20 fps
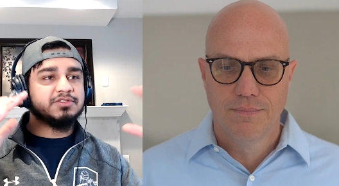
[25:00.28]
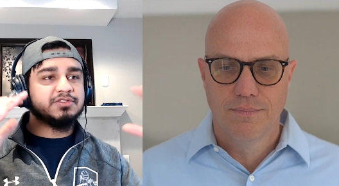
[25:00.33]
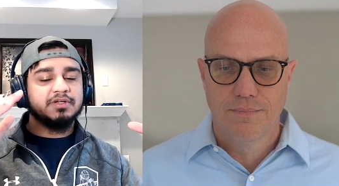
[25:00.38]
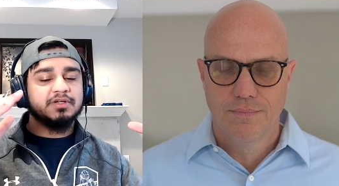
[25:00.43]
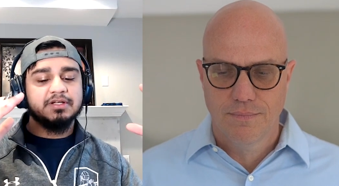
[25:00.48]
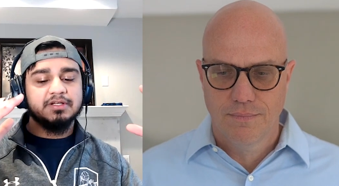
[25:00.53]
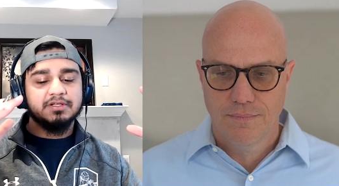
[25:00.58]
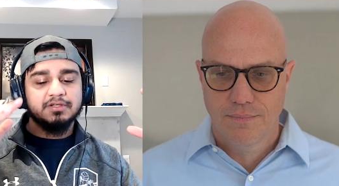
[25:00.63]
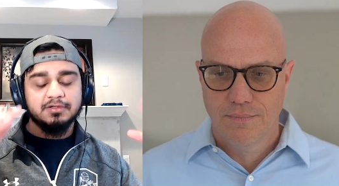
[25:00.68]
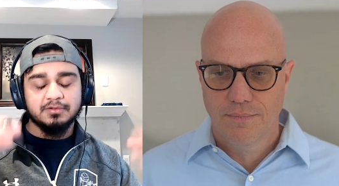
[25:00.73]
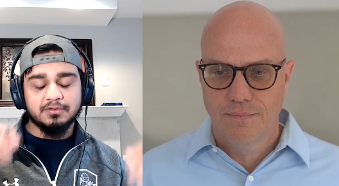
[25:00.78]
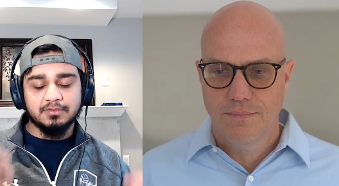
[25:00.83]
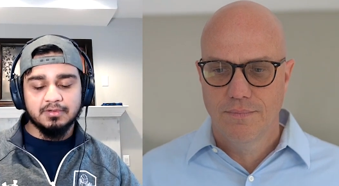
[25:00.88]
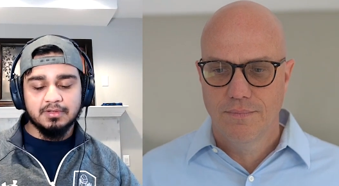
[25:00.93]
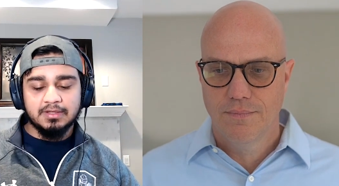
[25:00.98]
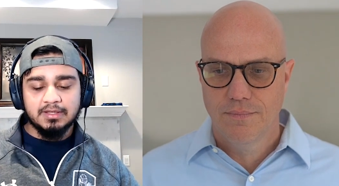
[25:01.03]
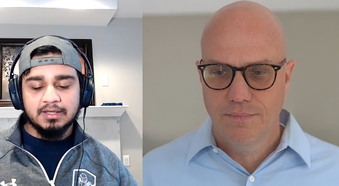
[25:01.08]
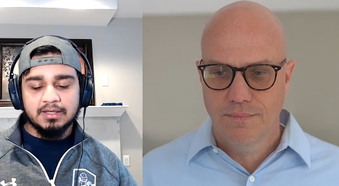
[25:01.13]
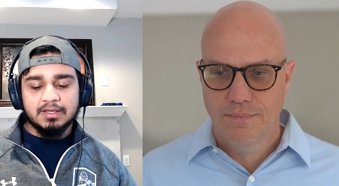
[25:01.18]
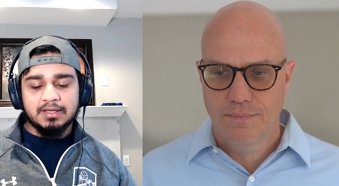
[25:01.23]
Speaker 1: trying to do.
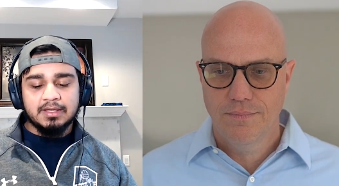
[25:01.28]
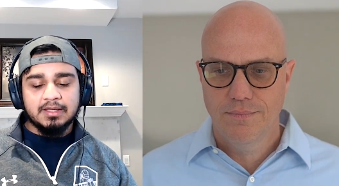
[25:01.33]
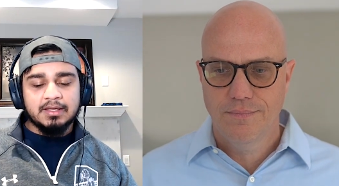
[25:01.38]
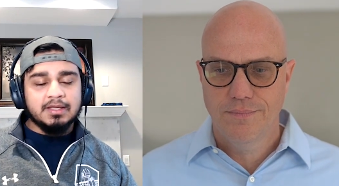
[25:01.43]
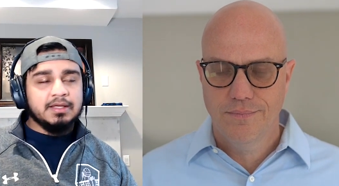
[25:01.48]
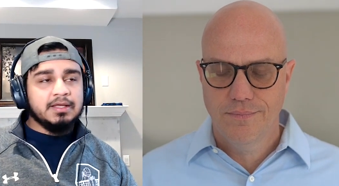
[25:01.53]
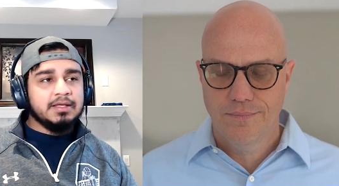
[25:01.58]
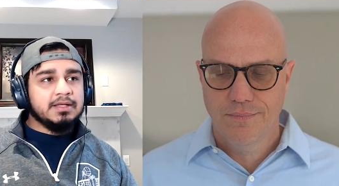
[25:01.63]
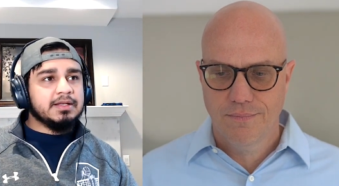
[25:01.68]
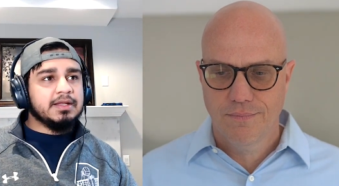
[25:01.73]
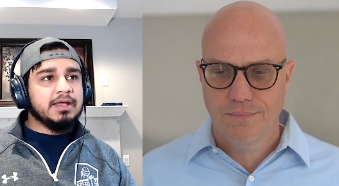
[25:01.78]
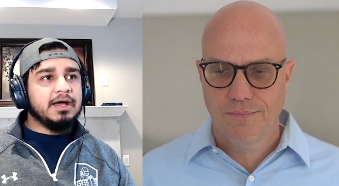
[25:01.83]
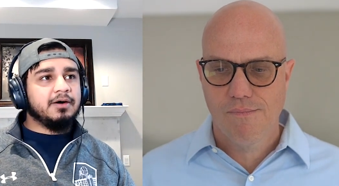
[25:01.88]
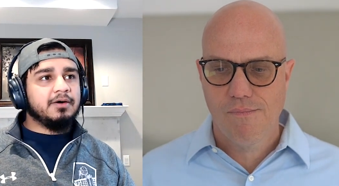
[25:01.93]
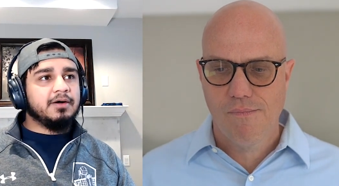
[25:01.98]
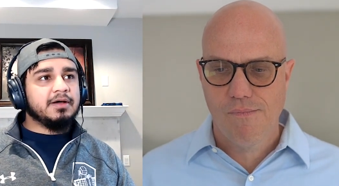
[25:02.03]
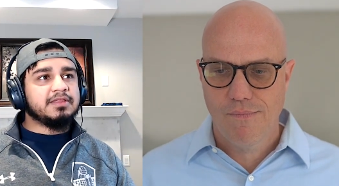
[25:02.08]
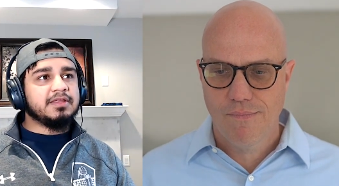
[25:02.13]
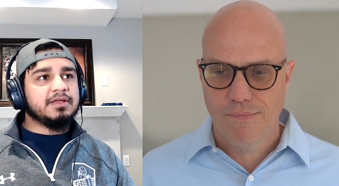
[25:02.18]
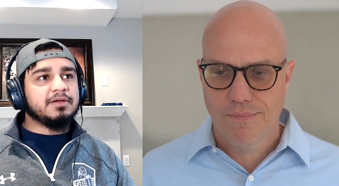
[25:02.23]
Now,
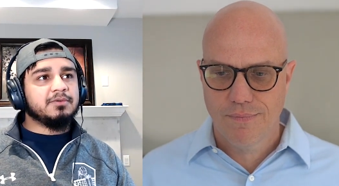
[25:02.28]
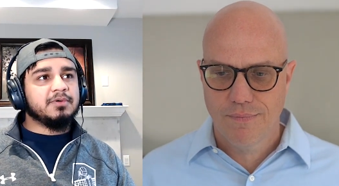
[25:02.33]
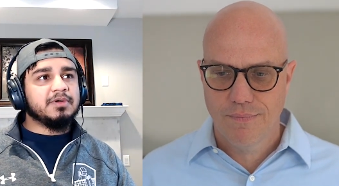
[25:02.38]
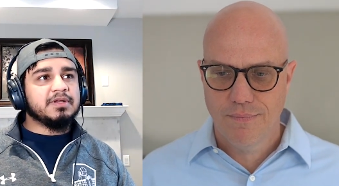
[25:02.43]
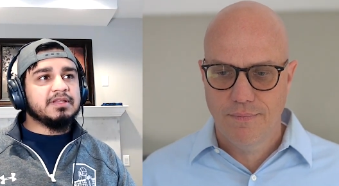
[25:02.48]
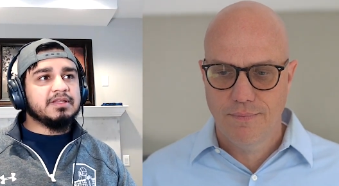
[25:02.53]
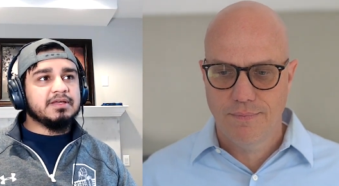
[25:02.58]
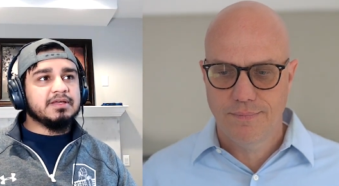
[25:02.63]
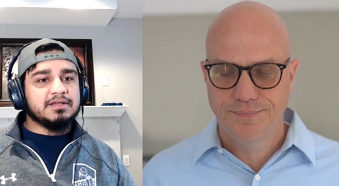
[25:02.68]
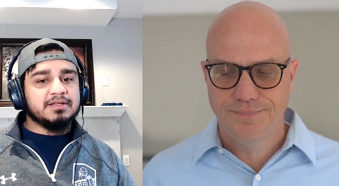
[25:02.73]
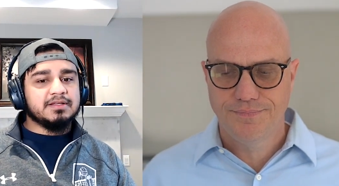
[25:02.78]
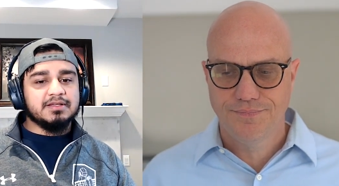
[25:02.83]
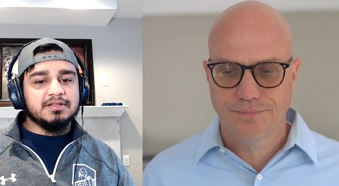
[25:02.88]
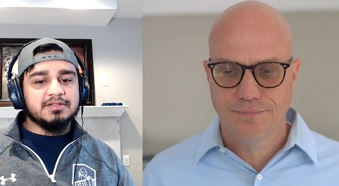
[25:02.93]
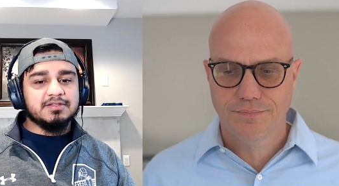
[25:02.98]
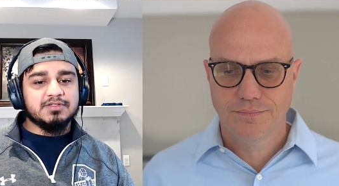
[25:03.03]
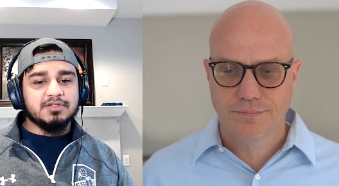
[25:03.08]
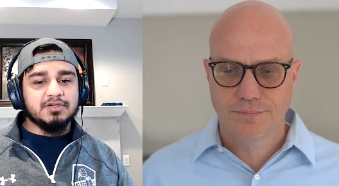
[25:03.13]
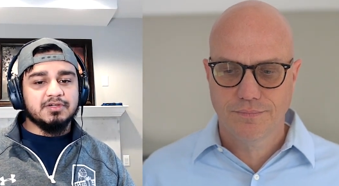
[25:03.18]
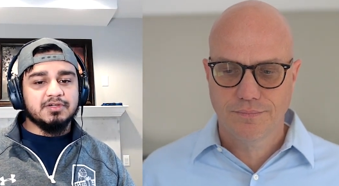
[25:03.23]
I think one of the
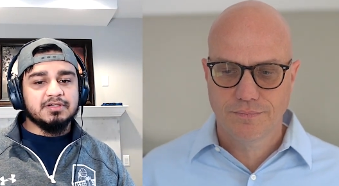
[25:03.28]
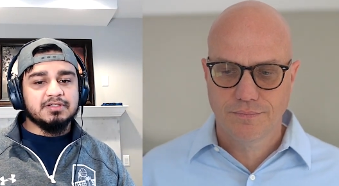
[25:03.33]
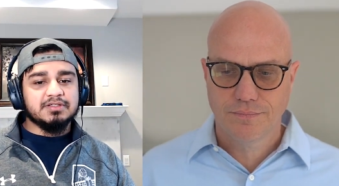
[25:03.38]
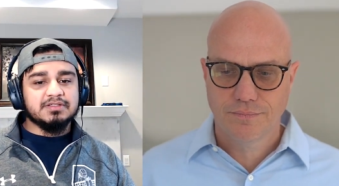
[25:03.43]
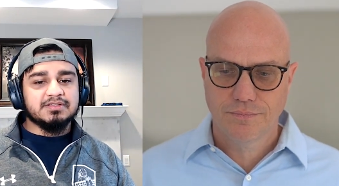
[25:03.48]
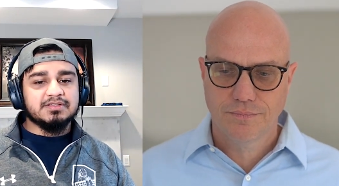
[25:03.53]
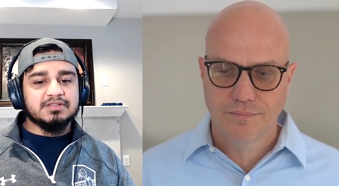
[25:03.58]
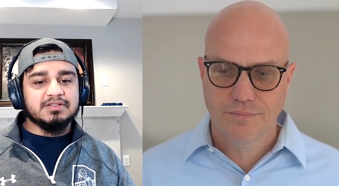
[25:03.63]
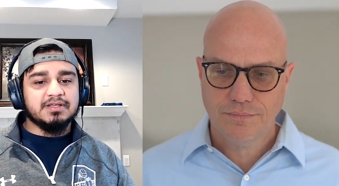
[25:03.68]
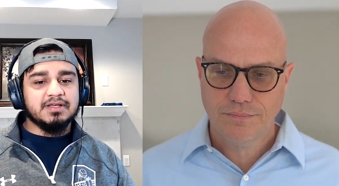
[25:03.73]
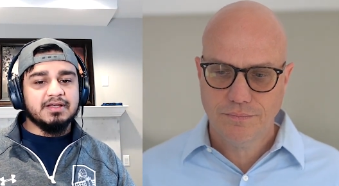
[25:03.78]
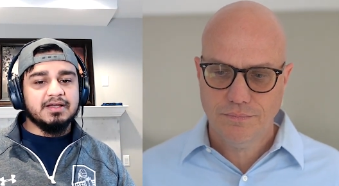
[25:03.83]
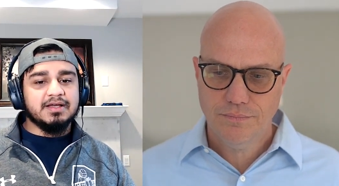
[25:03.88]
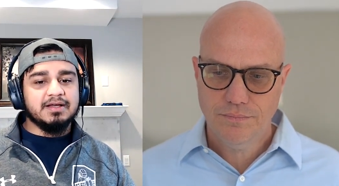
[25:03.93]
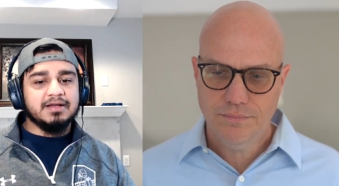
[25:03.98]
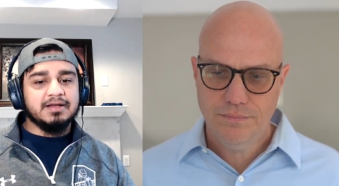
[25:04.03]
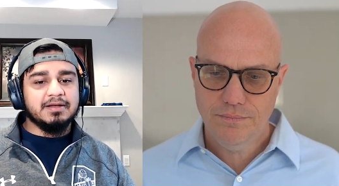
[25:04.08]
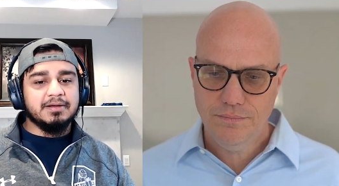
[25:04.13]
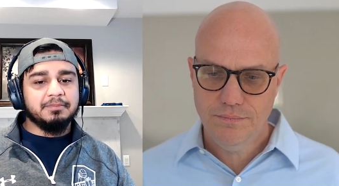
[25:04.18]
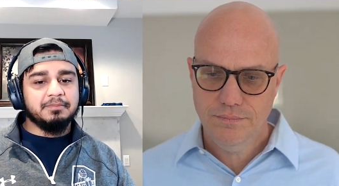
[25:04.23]
concerns
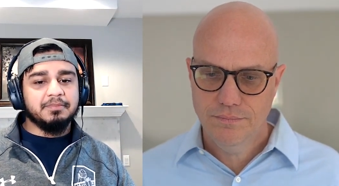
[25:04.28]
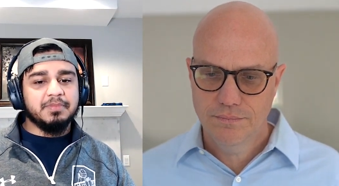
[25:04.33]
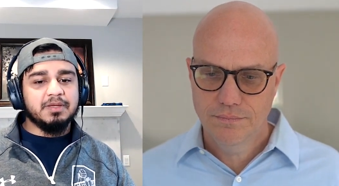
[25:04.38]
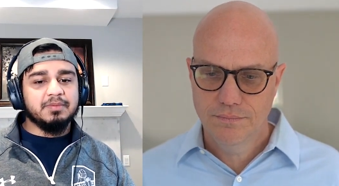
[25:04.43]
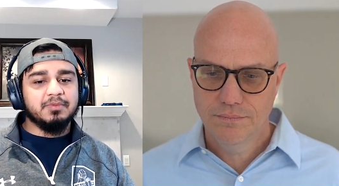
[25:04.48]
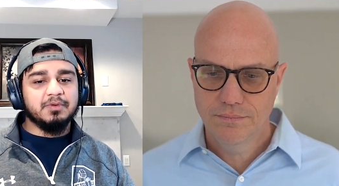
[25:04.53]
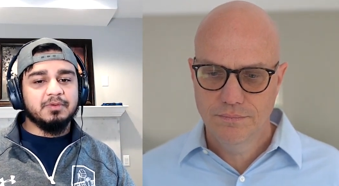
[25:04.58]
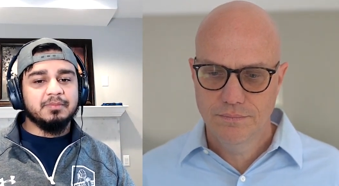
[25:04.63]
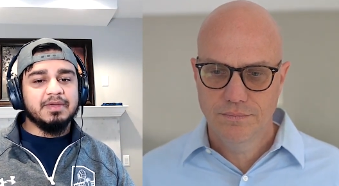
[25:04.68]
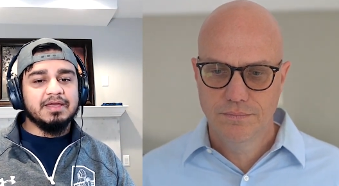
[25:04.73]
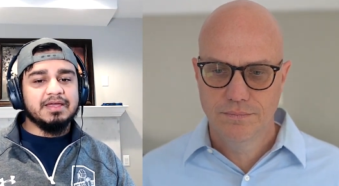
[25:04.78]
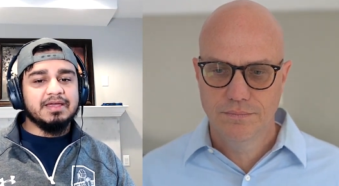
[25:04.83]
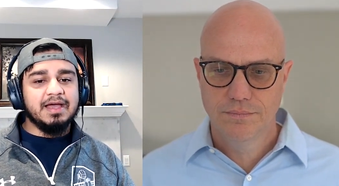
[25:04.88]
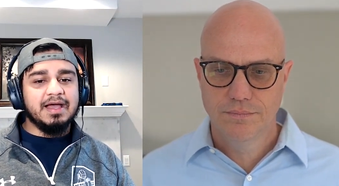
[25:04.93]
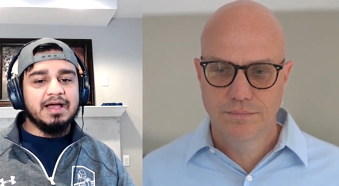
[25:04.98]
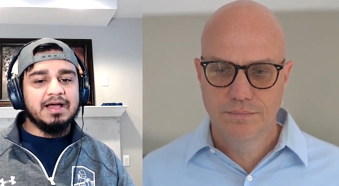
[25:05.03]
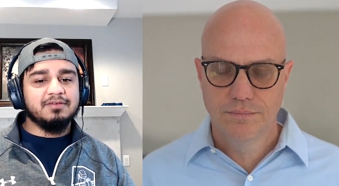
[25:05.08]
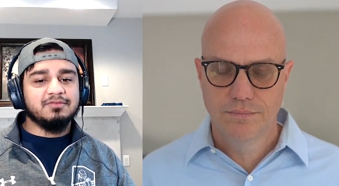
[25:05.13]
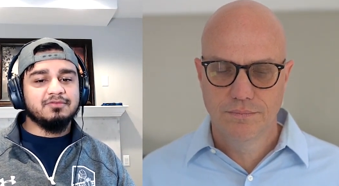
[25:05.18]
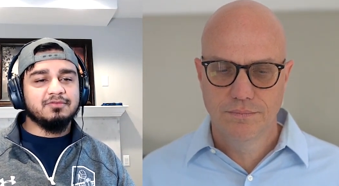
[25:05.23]
uh, people may
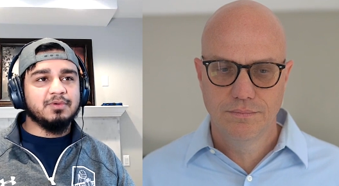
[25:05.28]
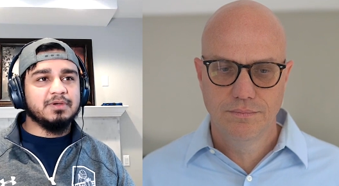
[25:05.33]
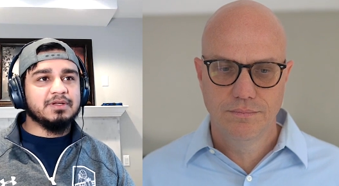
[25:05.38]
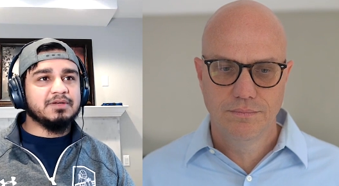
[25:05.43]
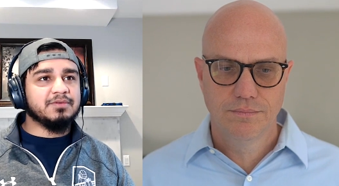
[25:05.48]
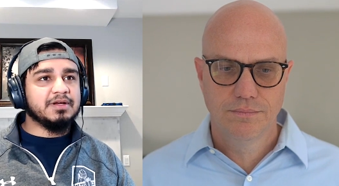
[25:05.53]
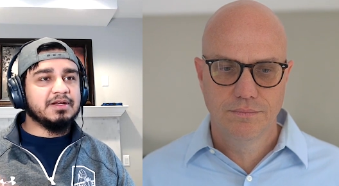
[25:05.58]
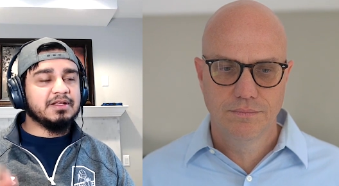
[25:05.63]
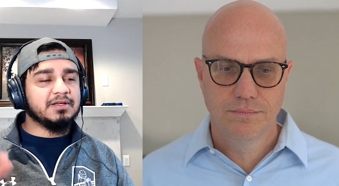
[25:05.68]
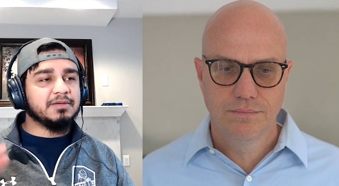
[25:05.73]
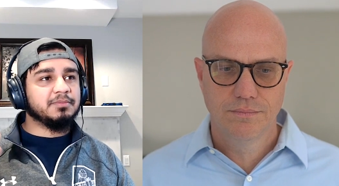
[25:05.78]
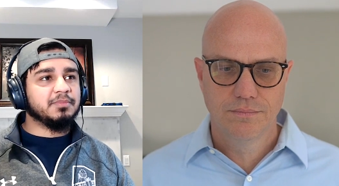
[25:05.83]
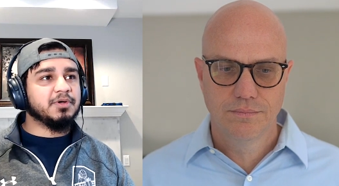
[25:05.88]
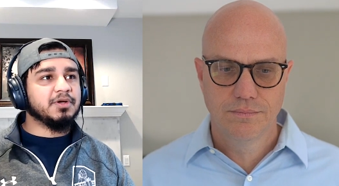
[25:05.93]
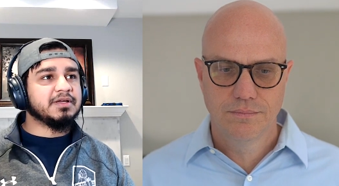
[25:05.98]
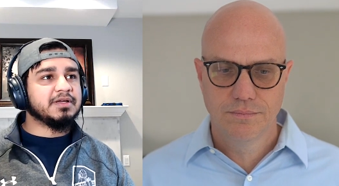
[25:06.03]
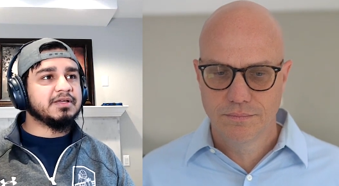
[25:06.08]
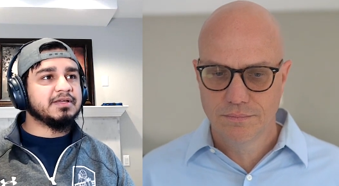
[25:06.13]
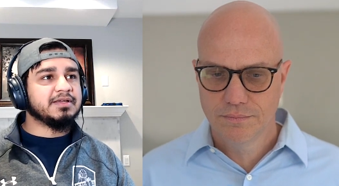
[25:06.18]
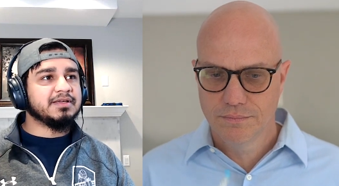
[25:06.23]
have when writing a
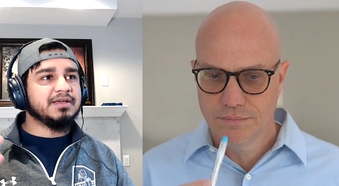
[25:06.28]
book,